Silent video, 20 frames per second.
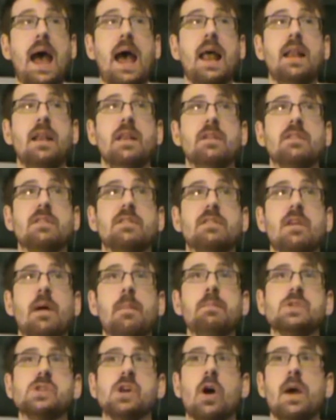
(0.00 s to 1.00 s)
And
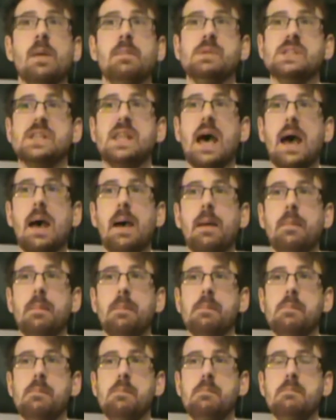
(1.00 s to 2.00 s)
sometimes that
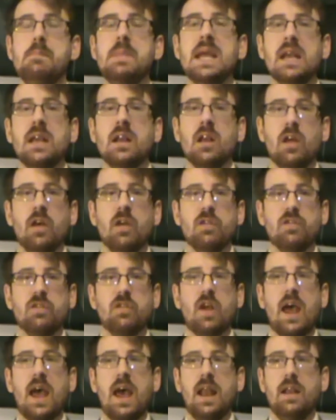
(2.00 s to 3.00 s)

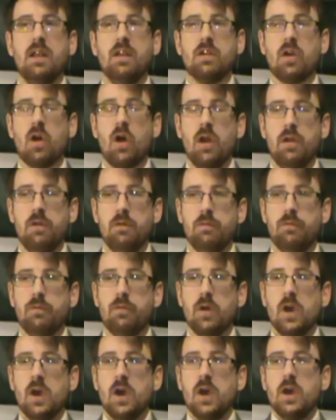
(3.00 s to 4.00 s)
meanness and kind
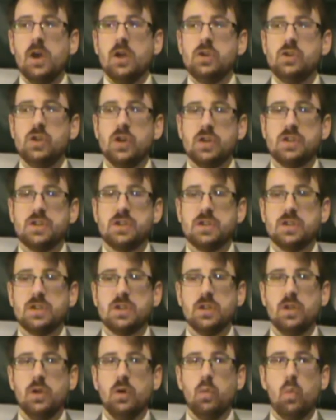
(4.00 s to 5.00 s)
of
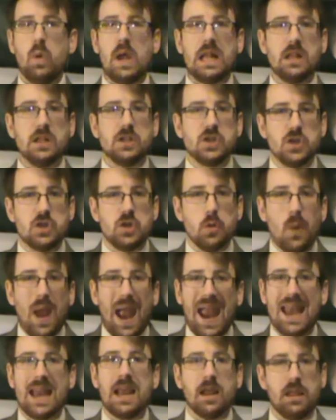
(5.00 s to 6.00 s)
just the will to do
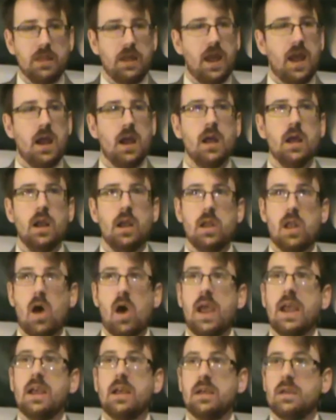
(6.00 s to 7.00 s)
anything,
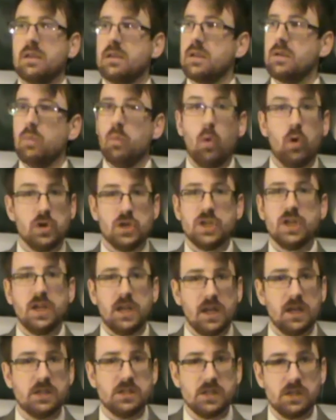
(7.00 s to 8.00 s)
like what she
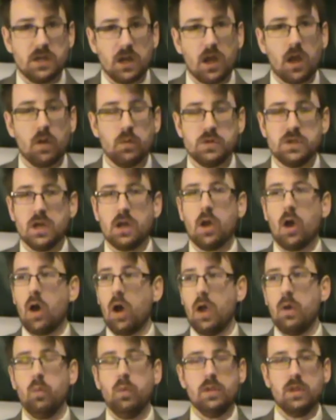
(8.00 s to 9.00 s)
did to Dakota
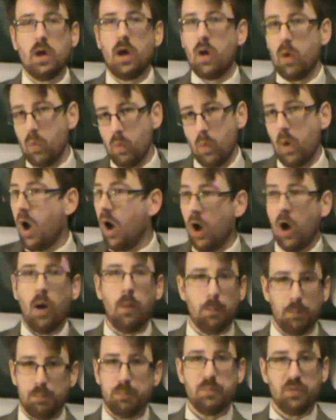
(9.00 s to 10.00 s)
Kai with the whole
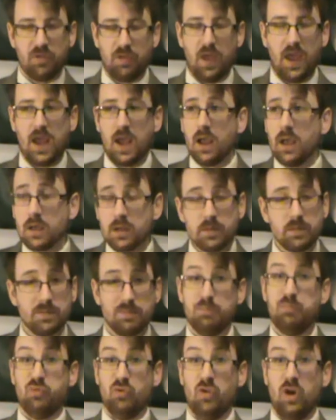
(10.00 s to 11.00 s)
arm thing,
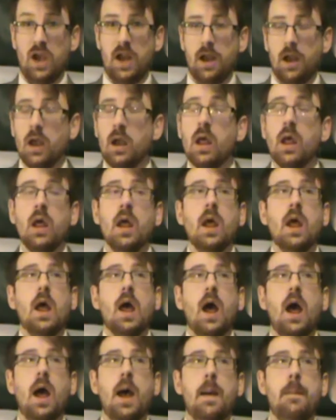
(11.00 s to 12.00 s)
brilliant.
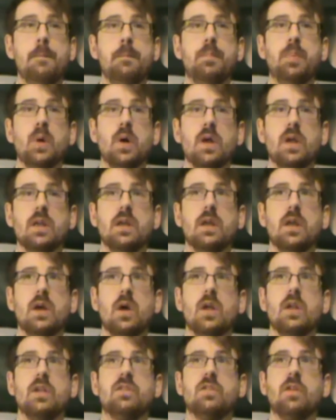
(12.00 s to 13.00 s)
But
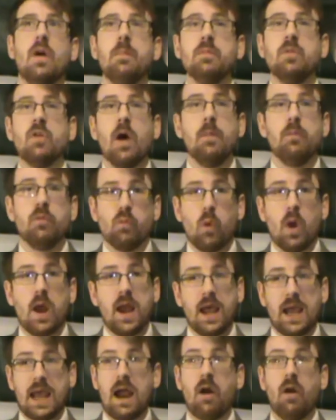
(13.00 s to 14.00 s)
sometimes
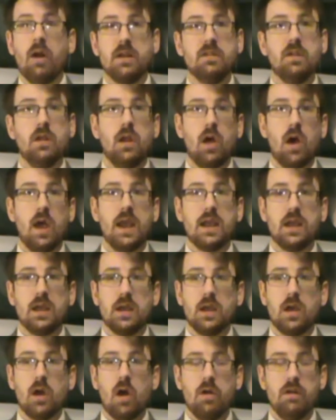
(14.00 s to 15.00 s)
when a character like
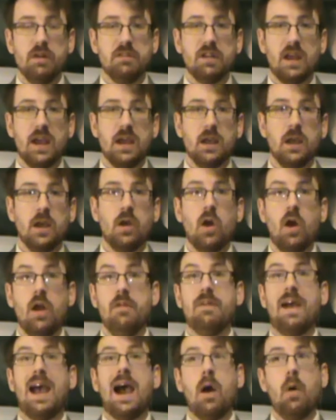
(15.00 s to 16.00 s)
Kairi Sane can kind
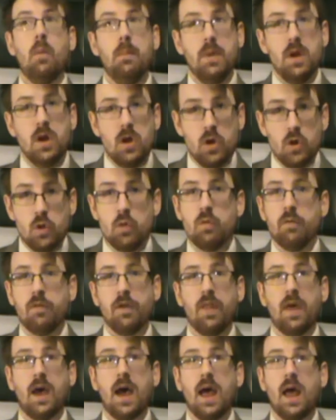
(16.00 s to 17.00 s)
of
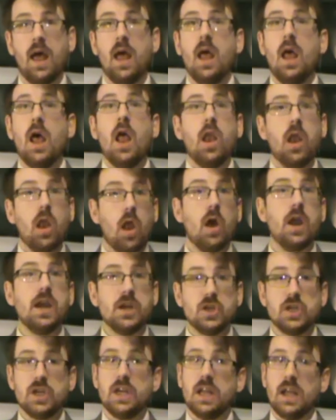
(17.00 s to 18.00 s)
outmaneuver that,
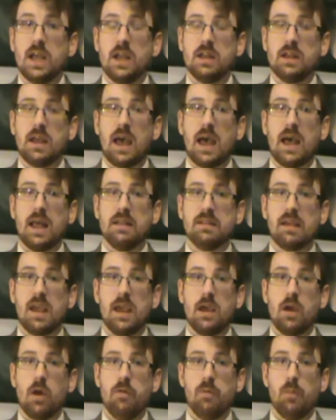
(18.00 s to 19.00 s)
like she did at
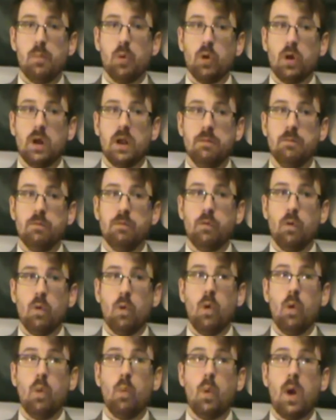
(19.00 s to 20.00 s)
TakeOver Brooklyn
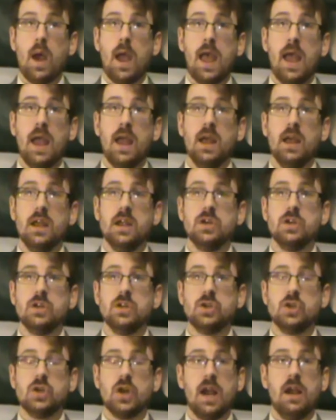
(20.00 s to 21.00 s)
4, where
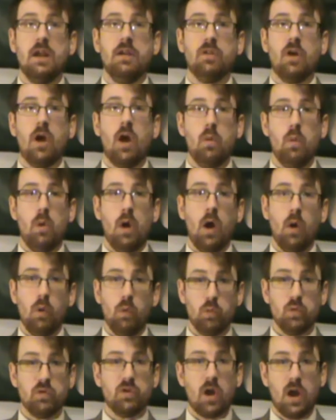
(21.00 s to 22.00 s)
Shayna's own
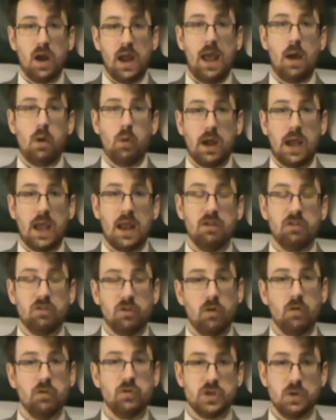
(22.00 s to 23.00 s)
hold was kind of held against
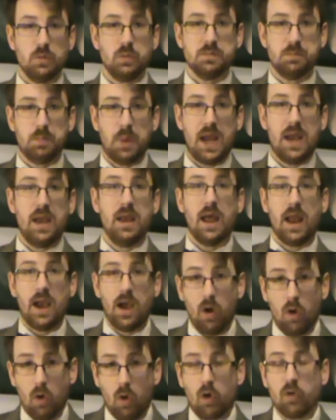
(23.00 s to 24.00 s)
her and she was pinned
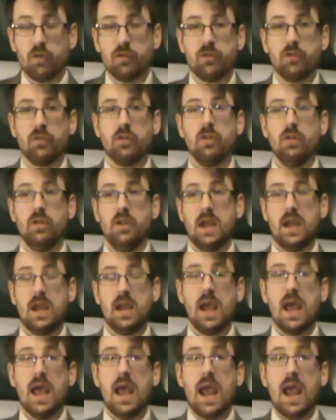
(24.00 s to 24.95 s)
and lost the